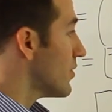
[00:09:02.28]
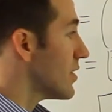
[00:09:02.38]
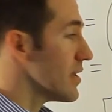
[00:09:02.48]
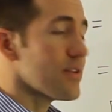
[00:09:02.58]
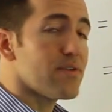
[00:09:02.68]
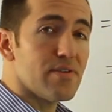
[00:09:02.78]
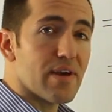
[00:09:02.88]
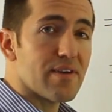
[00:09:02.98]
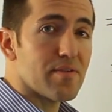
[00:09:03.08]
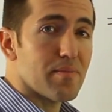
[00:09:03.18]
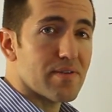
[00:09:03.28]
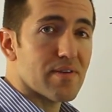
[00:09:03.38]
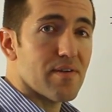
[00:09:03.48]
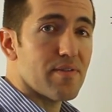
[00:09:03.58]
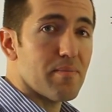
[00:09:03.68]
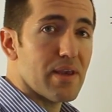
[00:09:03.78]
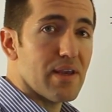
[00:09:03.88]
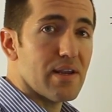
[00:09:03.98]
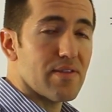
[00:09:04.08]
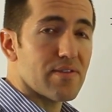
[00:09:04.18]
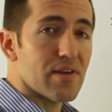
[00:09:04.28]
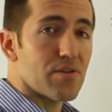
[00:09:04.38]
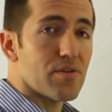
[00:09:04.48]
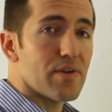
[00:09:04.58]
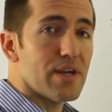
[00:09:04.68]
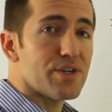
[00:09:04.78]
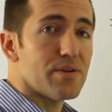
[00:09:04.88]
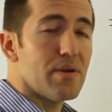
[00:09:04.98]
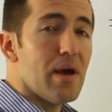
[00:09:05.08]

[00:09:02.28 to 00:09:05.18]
you can get good estimates of the mean and the standard deviation